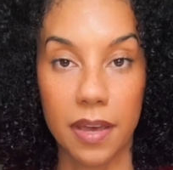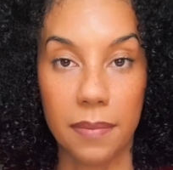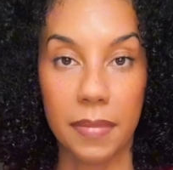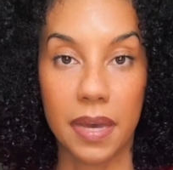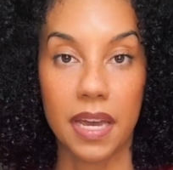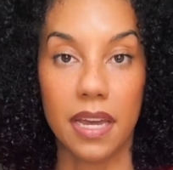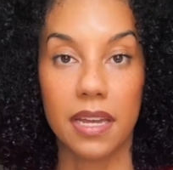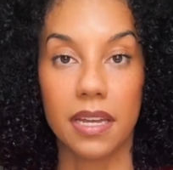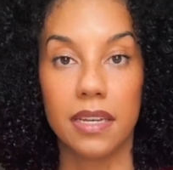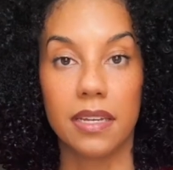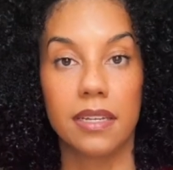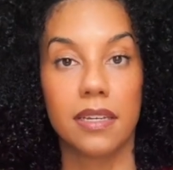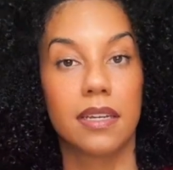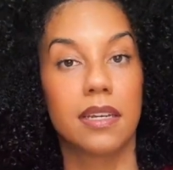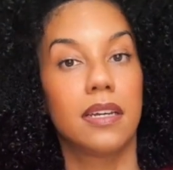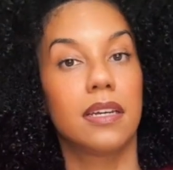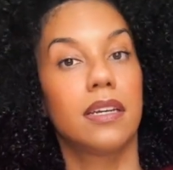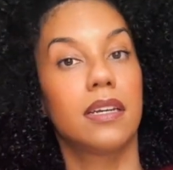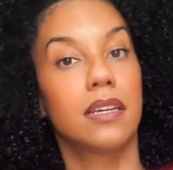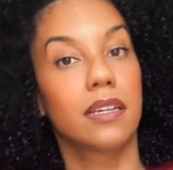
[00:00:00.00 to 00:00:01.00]
my
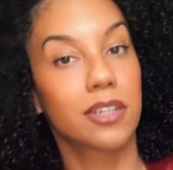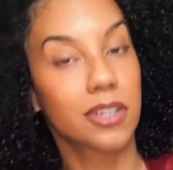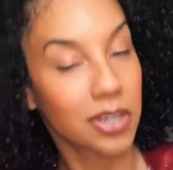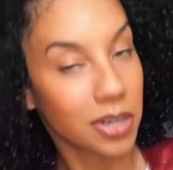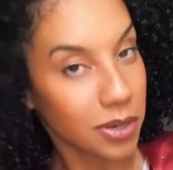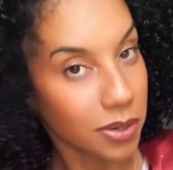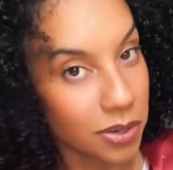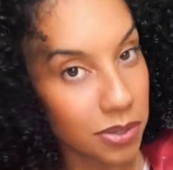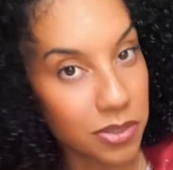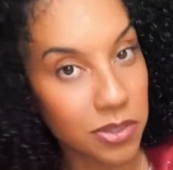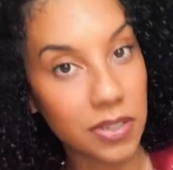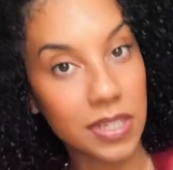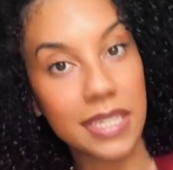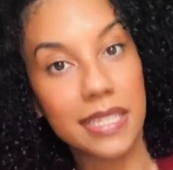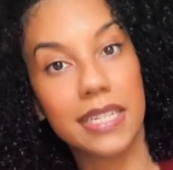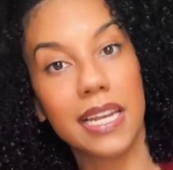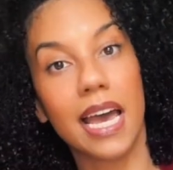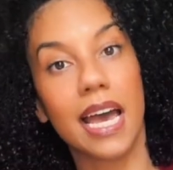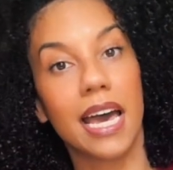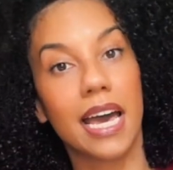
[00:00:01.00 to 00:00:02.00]
curls are
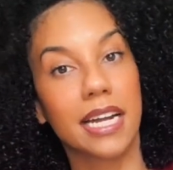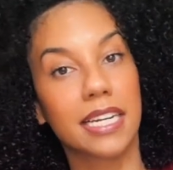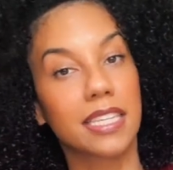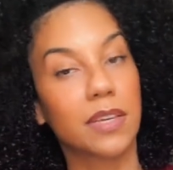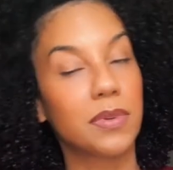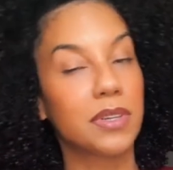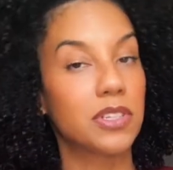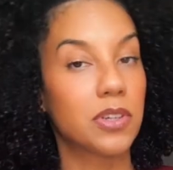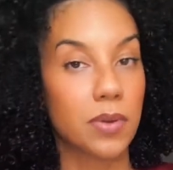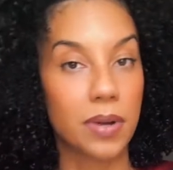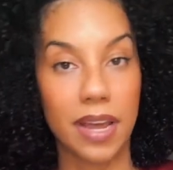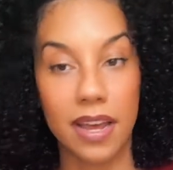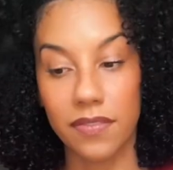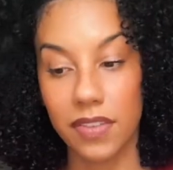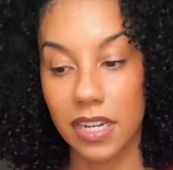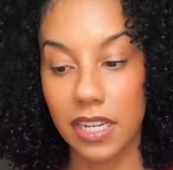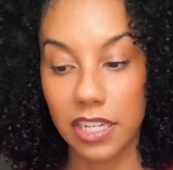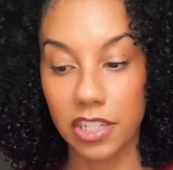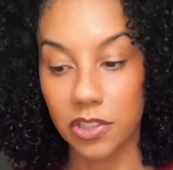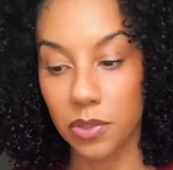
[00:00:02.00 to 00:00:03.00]
intact, that we don't have
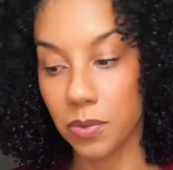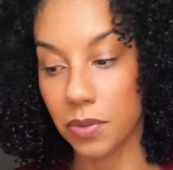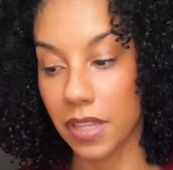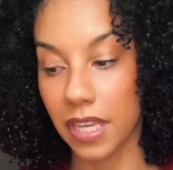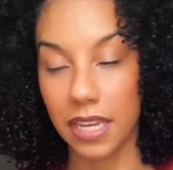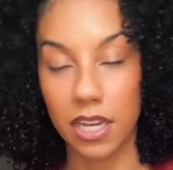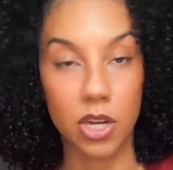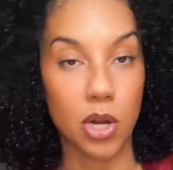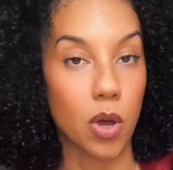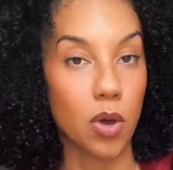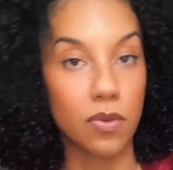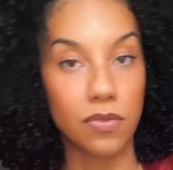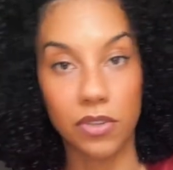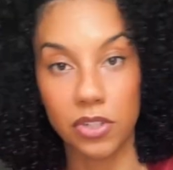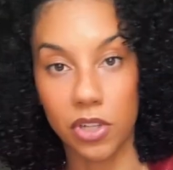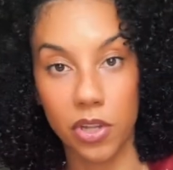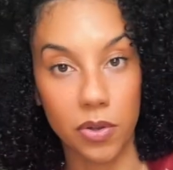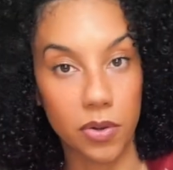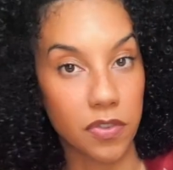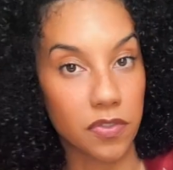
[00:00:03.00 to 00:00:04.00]
any issues like an
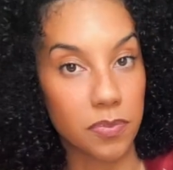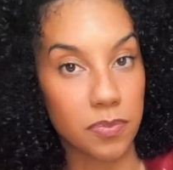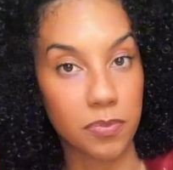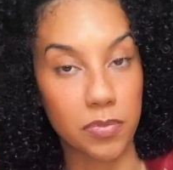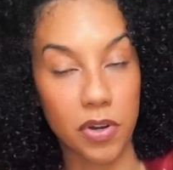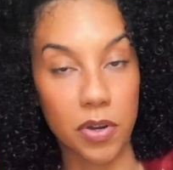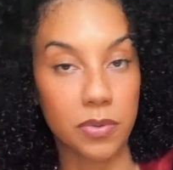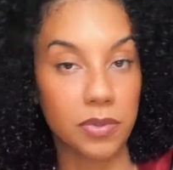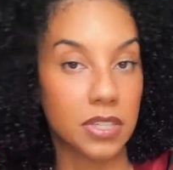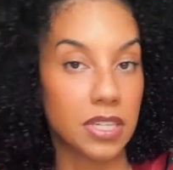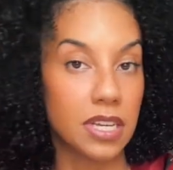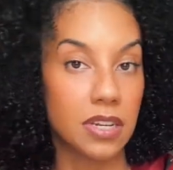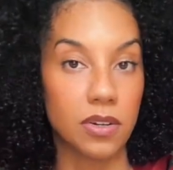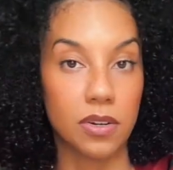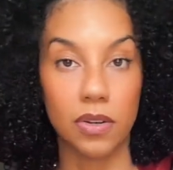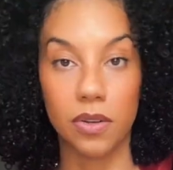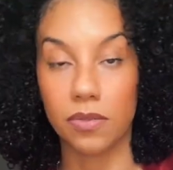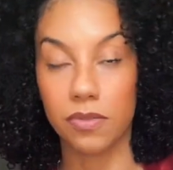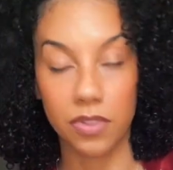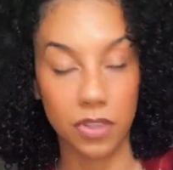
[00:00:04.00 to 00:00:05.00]
overload of protein or
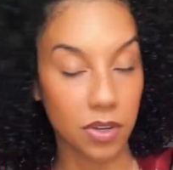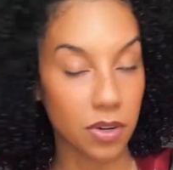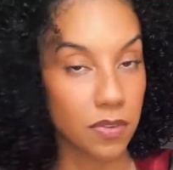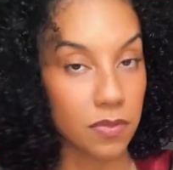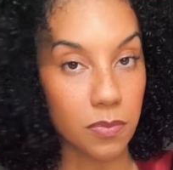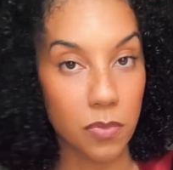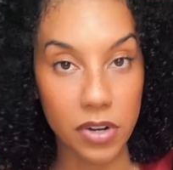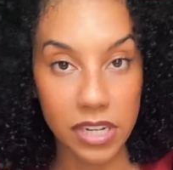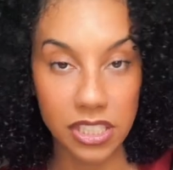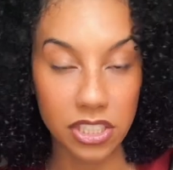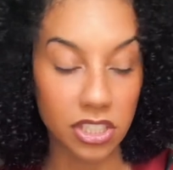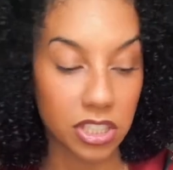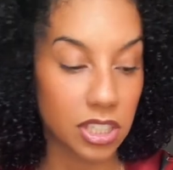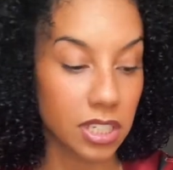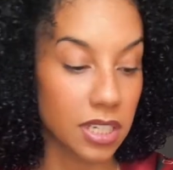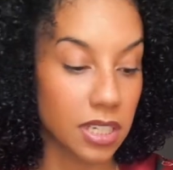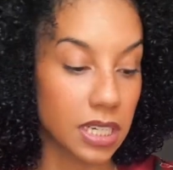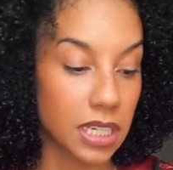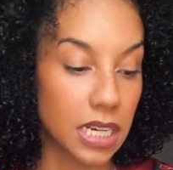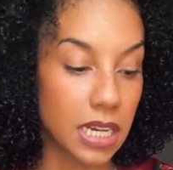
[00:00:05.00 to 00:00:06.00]
overload of
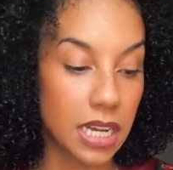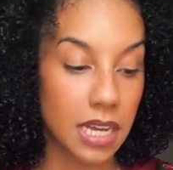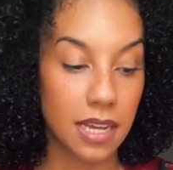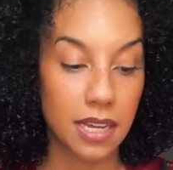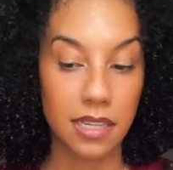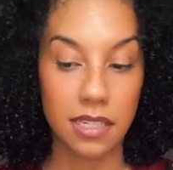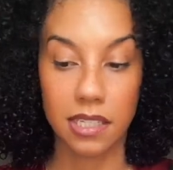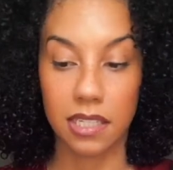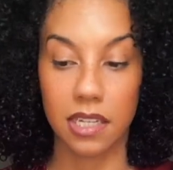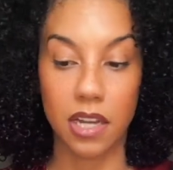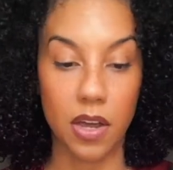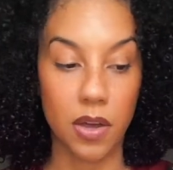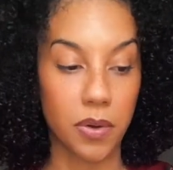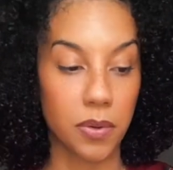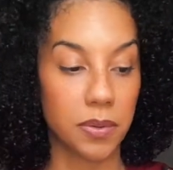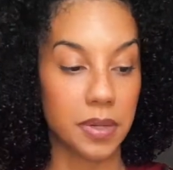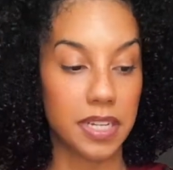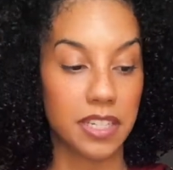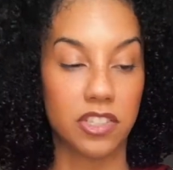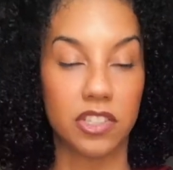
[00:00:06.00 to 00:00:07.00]
moisture.
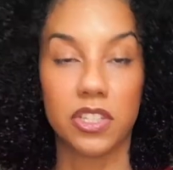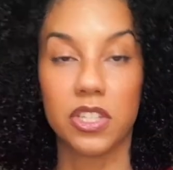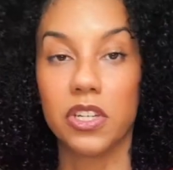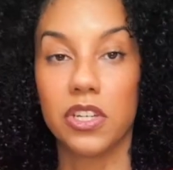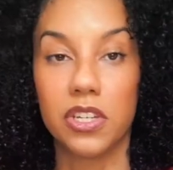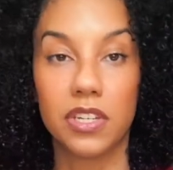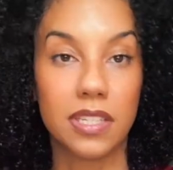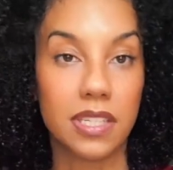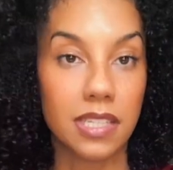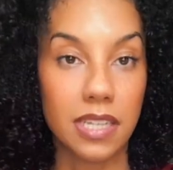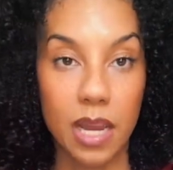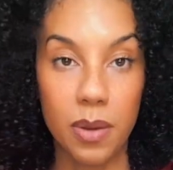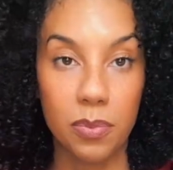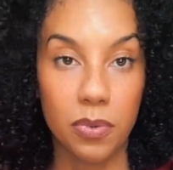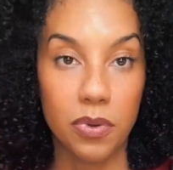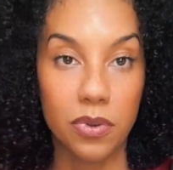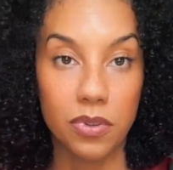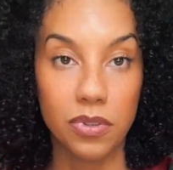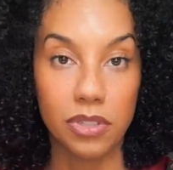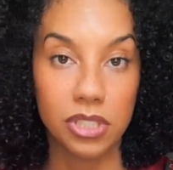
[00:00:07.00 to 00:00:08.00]
So it's just a good
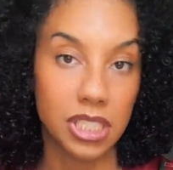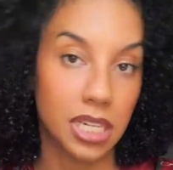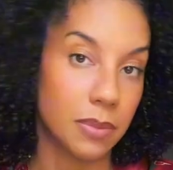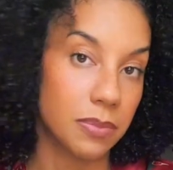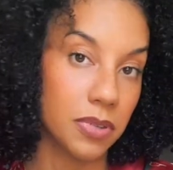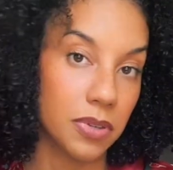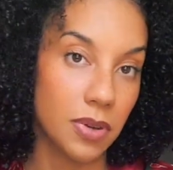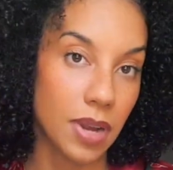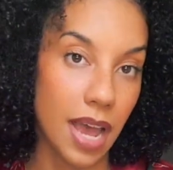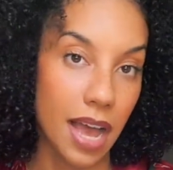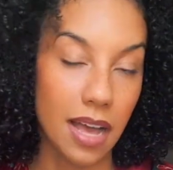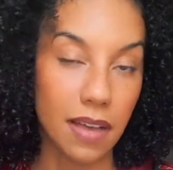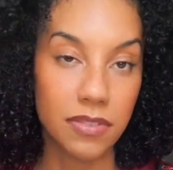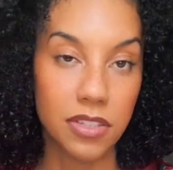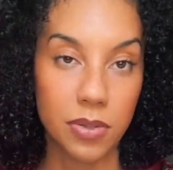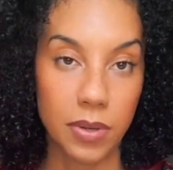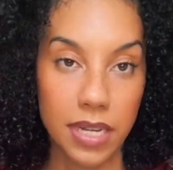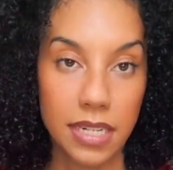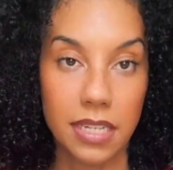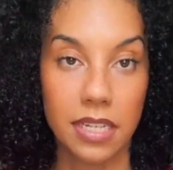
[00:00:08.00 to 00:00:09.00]
staple shampoo to have.
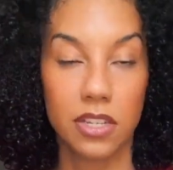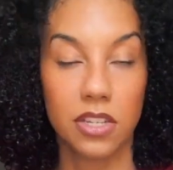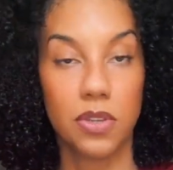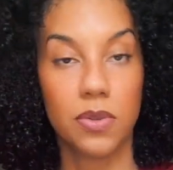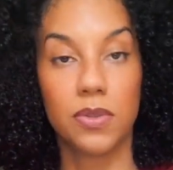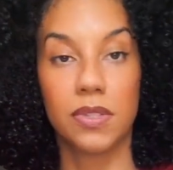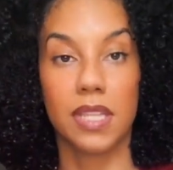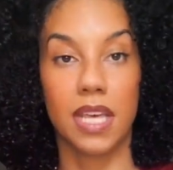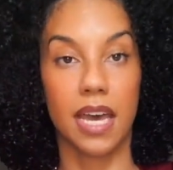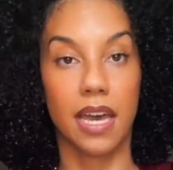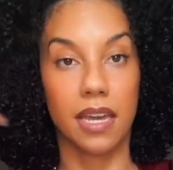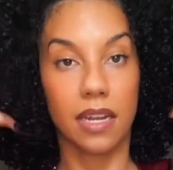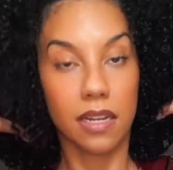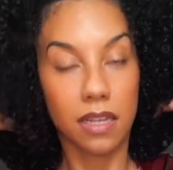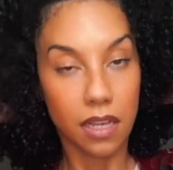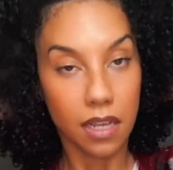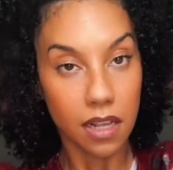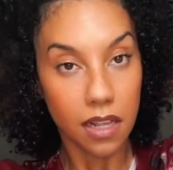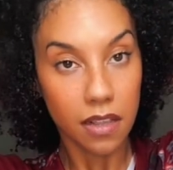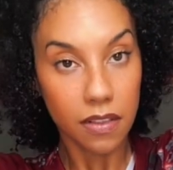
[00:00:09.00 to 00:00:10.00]
So I did use that
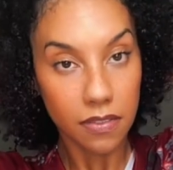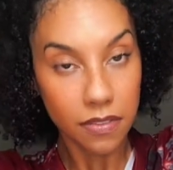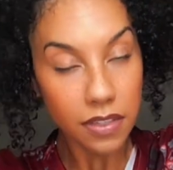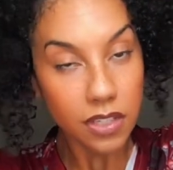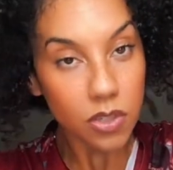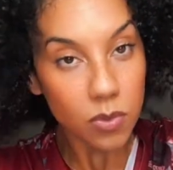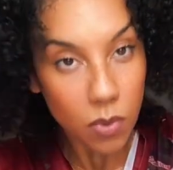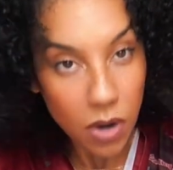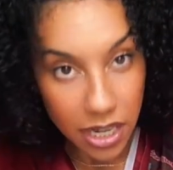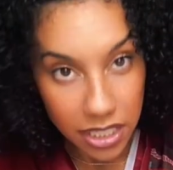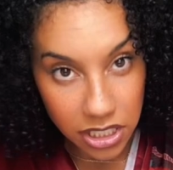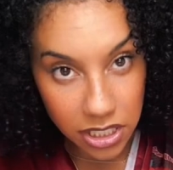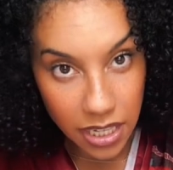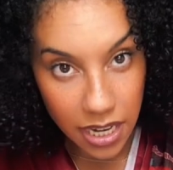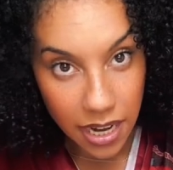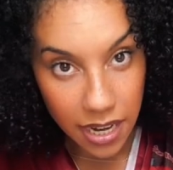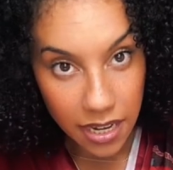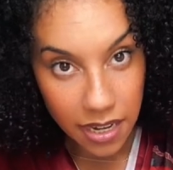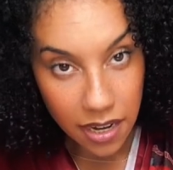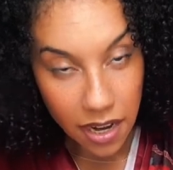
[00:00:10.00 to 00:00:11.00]
this wash
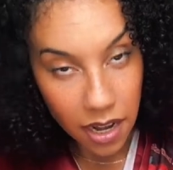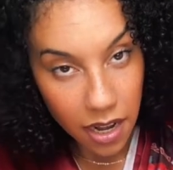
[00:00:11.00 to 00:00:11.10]
day,